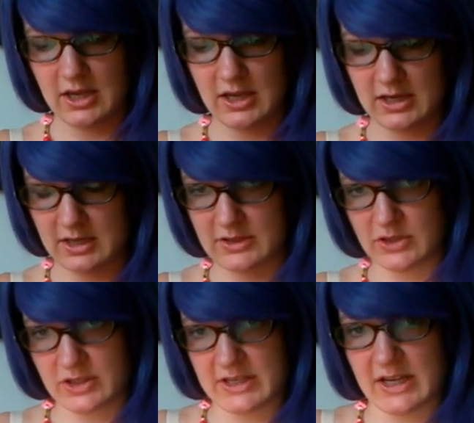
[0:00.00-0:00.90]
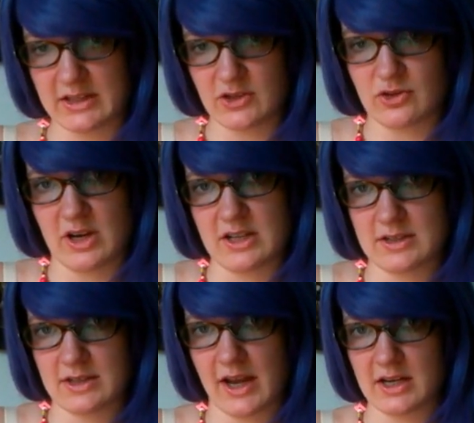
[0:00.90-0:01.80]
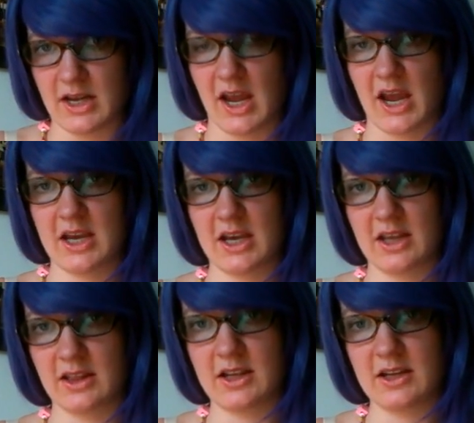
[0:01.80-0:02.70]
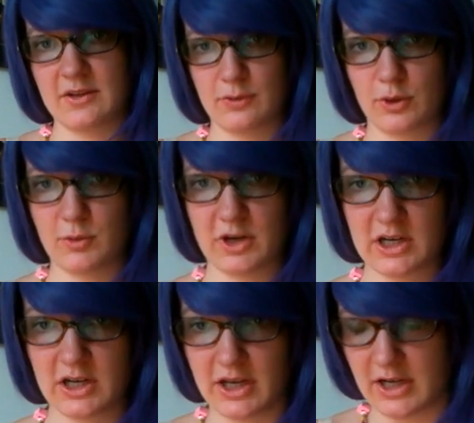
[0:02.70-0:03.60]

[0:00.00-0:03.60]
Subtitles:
it is just like the drain's kind of hanging and leaning forward,